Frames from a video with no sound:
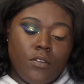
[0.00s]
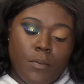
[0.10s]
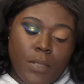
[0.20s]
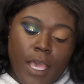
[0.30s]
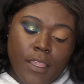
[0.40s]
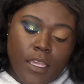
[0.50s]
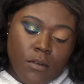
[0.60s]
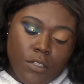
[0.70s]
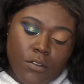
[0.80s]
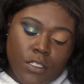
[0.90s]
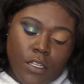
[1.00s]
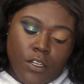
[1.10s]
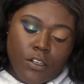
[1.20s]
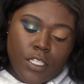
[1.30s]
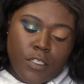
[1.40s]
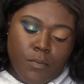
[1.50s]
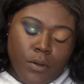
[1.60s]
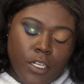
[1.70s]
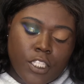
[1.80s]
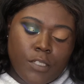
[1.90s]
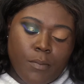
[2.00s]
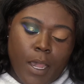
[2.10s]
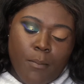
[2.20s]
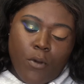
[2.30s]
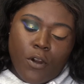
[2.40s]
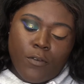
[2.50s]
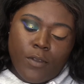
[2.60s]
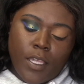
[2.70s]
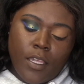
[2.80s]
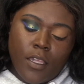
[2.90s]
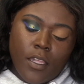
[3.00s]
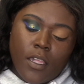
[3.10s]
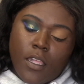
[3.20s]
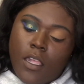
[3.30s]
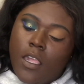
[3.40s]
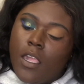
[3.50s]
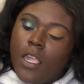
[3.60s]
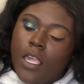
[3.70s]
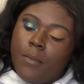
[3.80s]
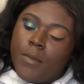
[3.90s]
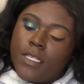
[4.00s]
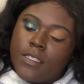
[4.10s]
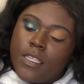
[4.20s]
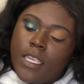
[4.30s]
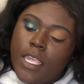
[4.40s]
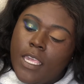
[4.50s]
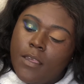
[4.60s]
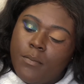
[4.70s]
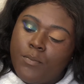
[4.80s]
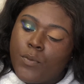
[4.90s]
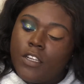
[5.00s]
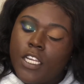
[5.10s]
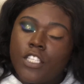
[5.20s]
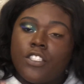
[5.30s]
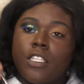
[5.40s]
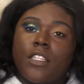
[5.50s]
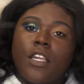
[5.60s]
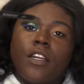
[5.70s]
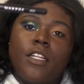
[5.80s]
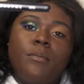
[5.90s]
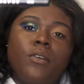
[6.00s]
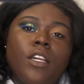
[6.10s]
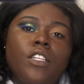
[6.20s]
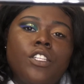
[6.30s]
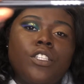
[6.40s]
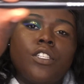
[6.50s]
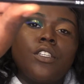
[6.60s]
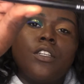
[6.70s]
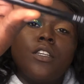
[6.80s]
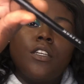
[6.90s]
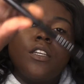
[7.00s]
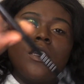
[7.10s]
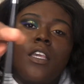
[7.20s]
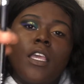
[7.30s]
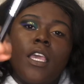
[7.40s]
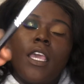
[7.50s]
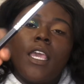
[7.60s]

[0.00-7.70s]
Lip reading: apply that, I'm using a crease brush by Morphe. It's the M330 brush. And